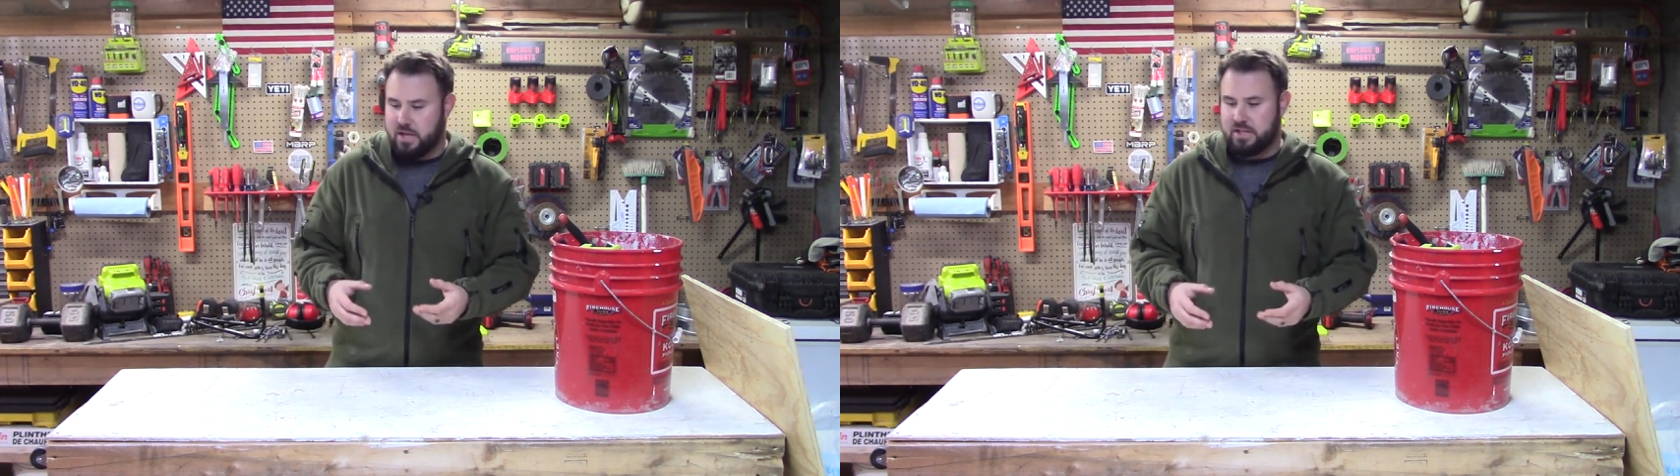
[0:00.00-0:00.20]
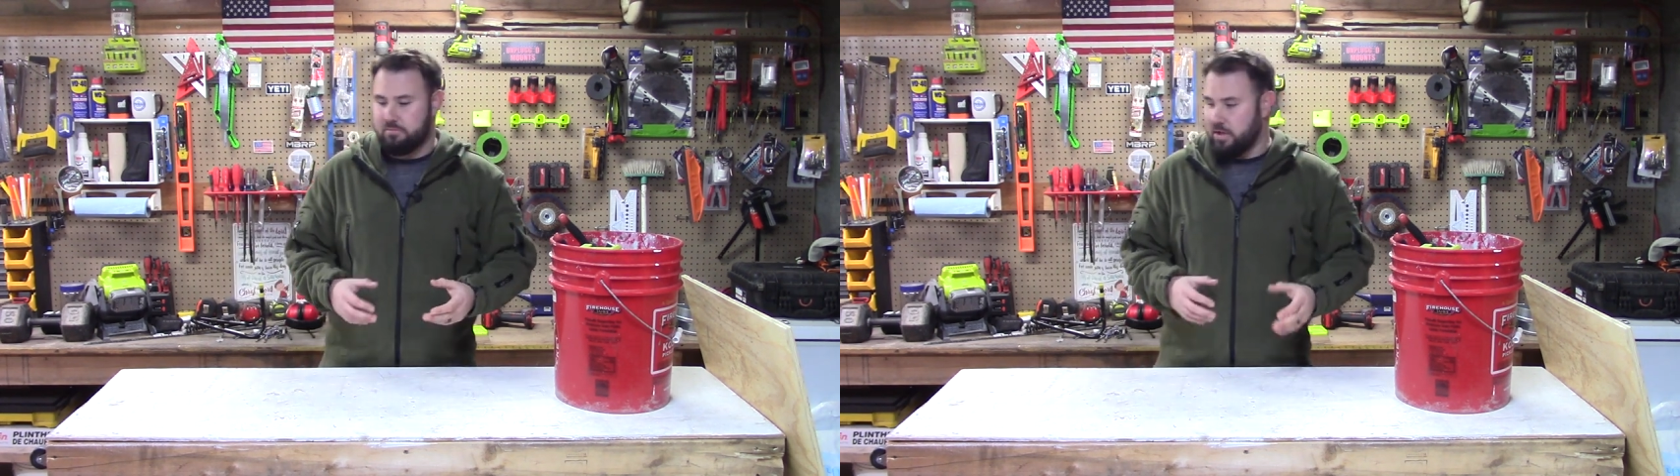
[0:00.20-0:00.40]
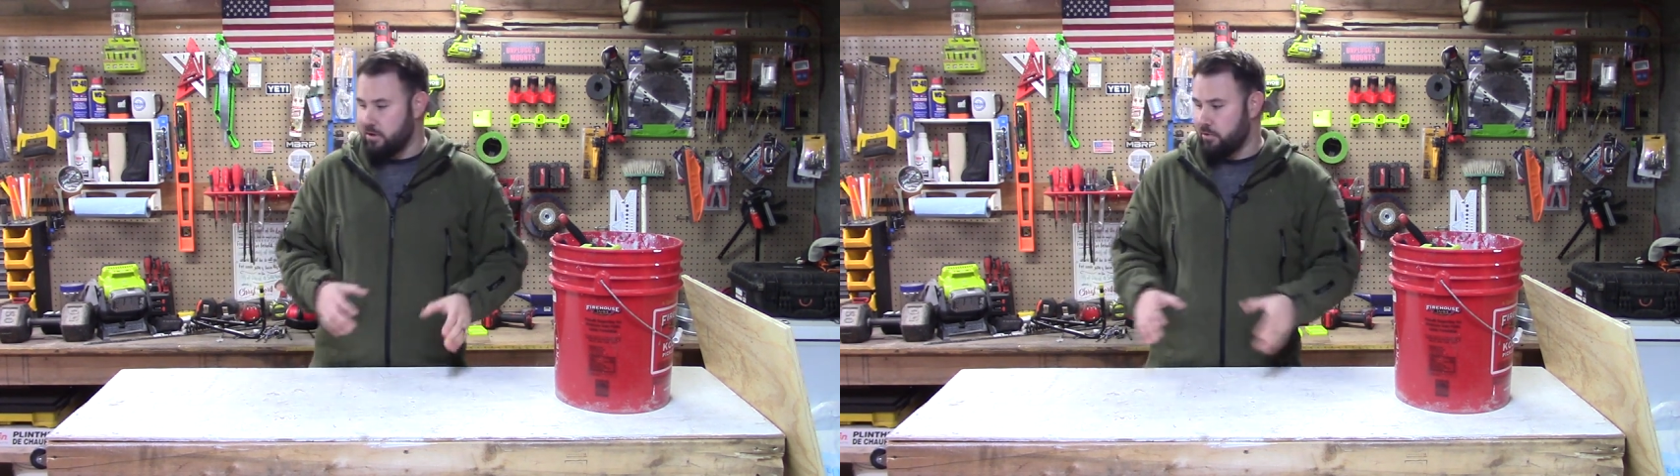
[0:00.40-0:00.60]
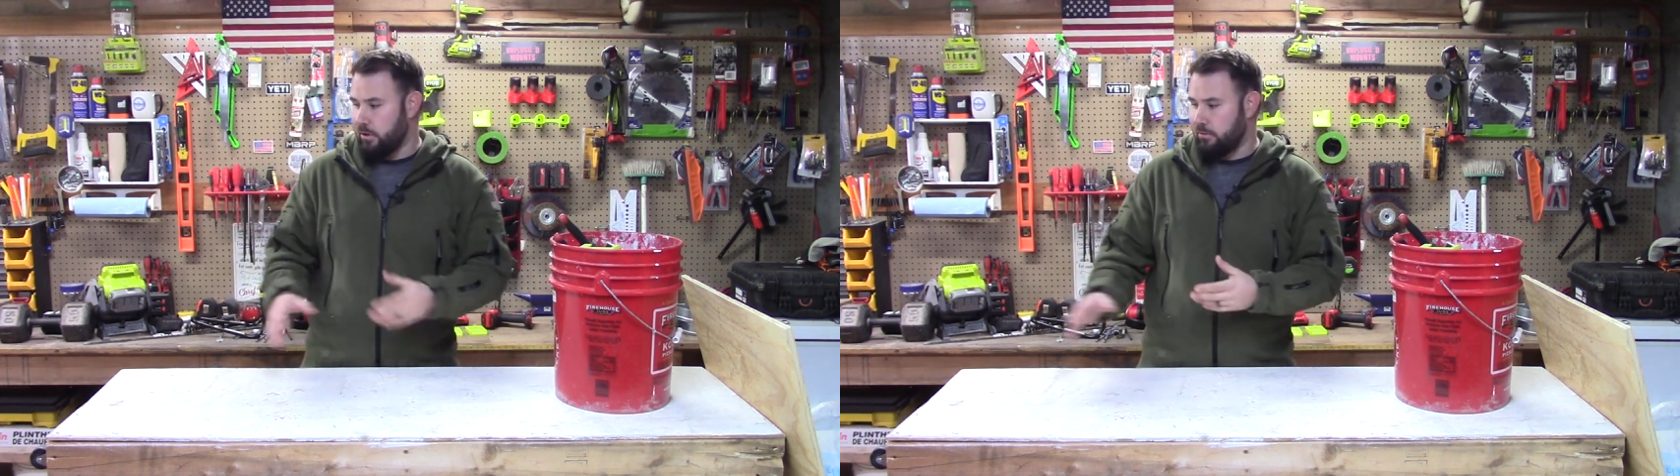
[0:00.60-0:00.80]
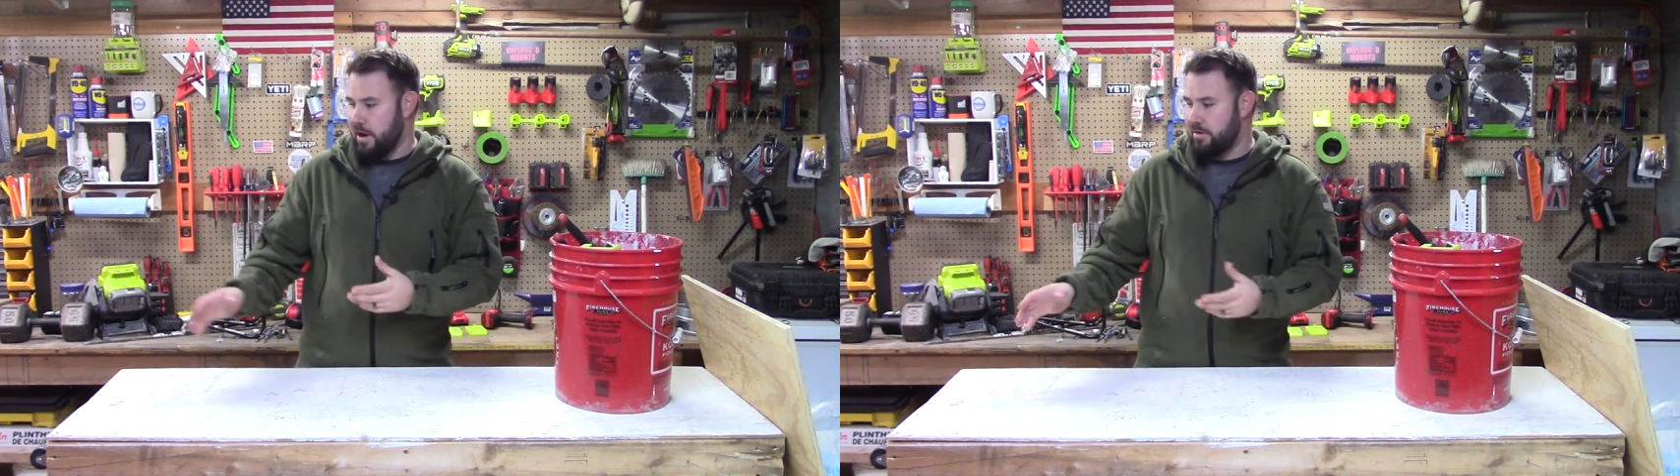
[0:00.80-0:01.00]
something you
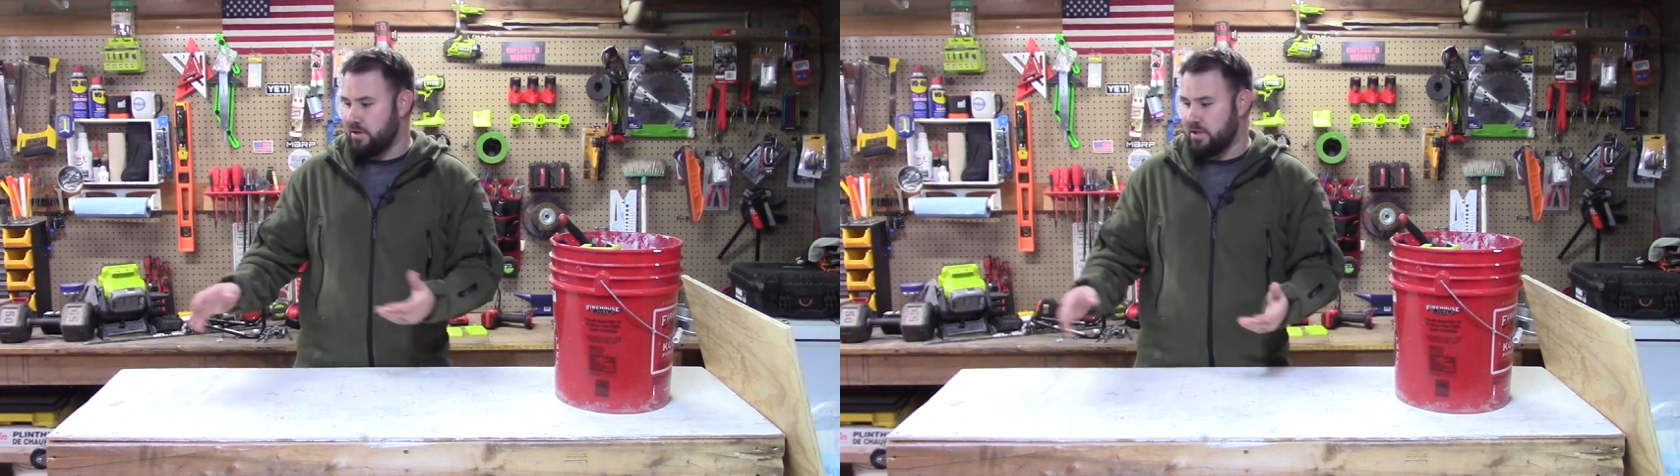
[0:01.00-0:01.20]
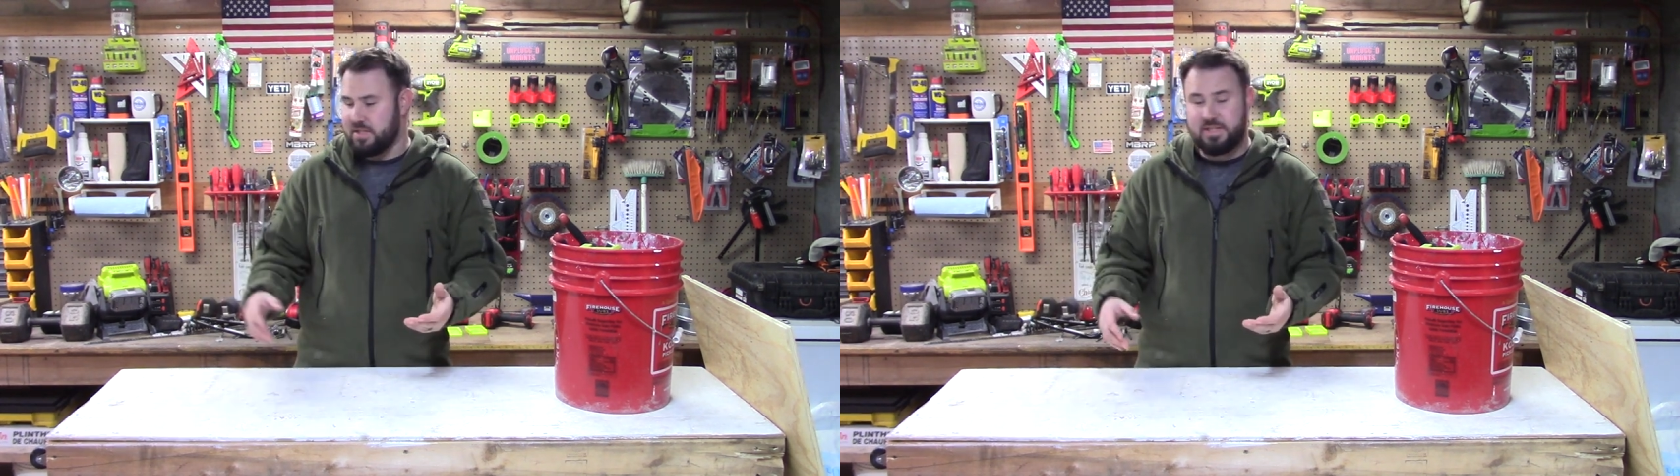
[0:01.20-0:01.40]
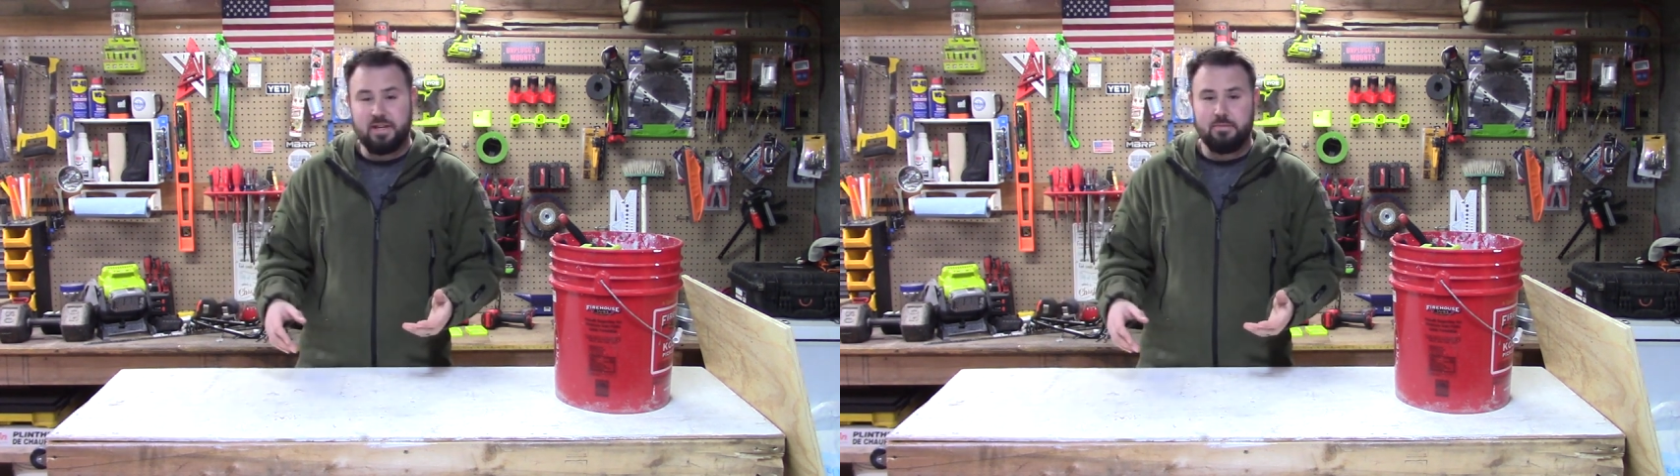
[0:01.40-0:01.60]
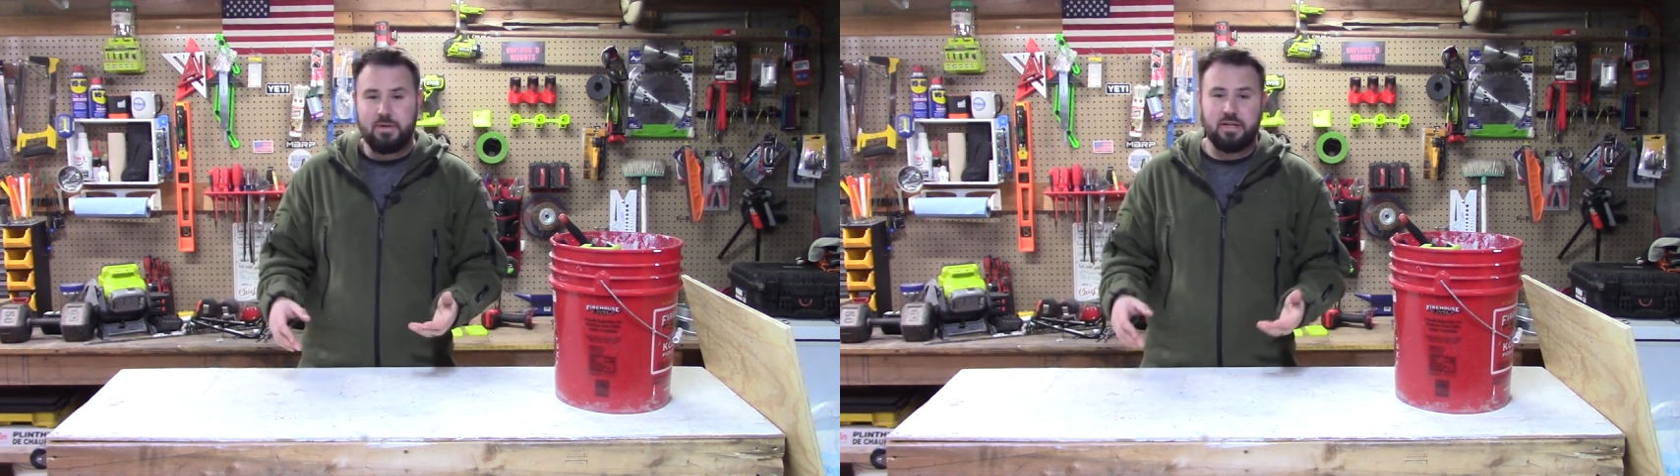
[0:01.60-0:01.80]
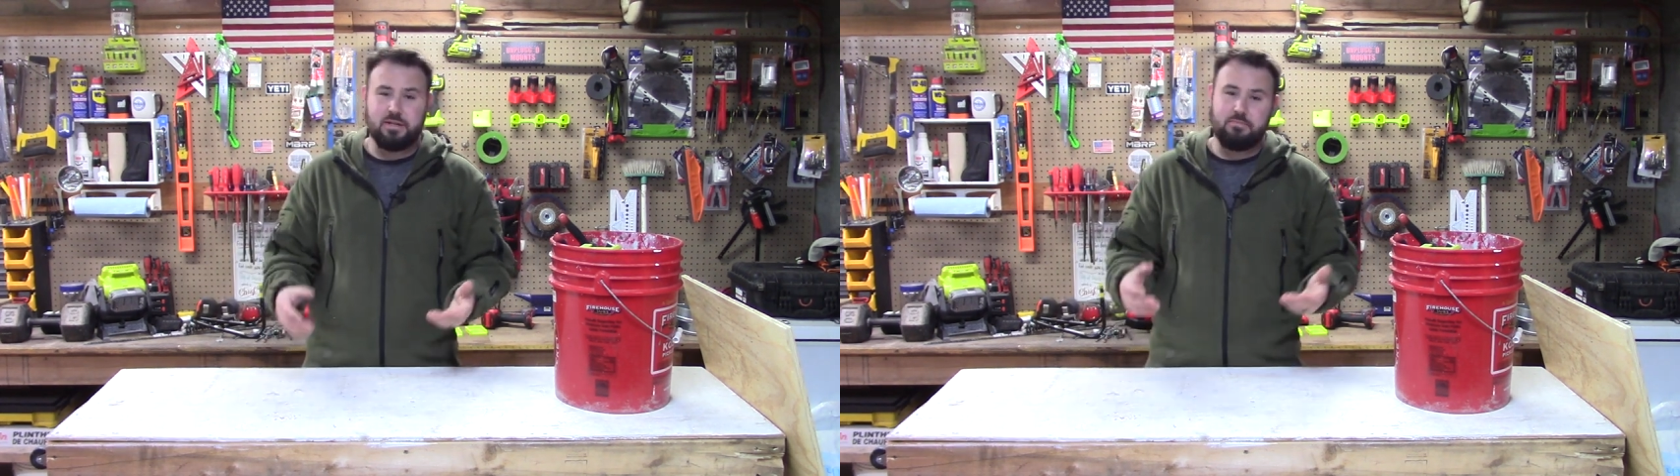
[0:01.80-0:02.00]
roll around on
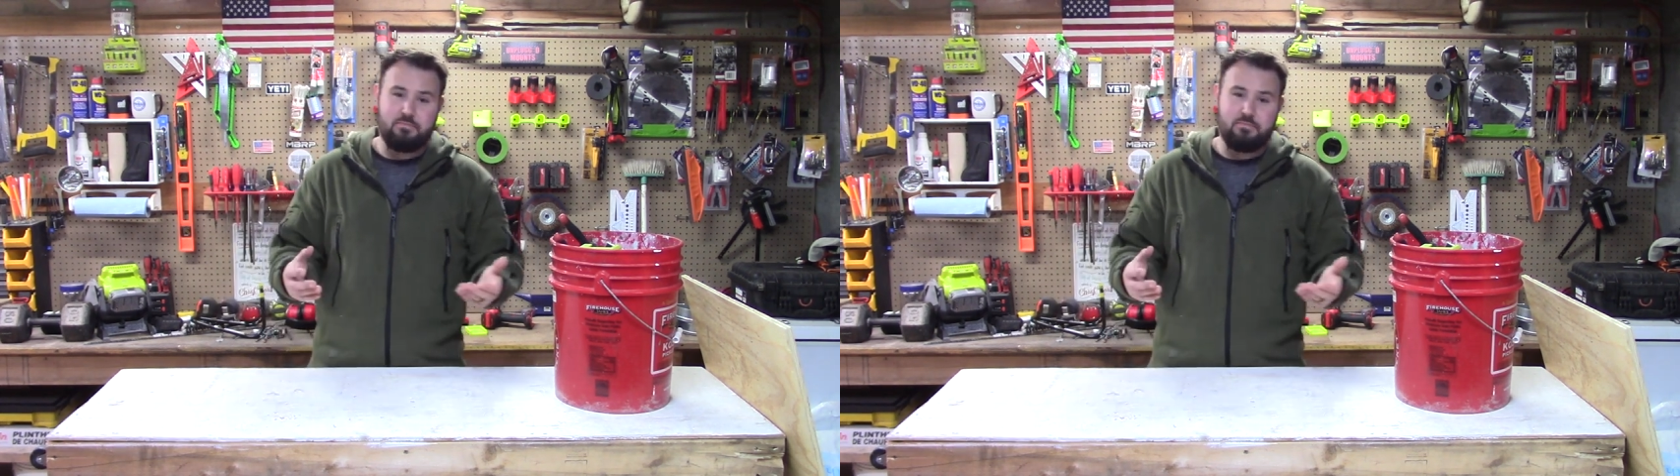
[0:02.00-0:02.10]
cement,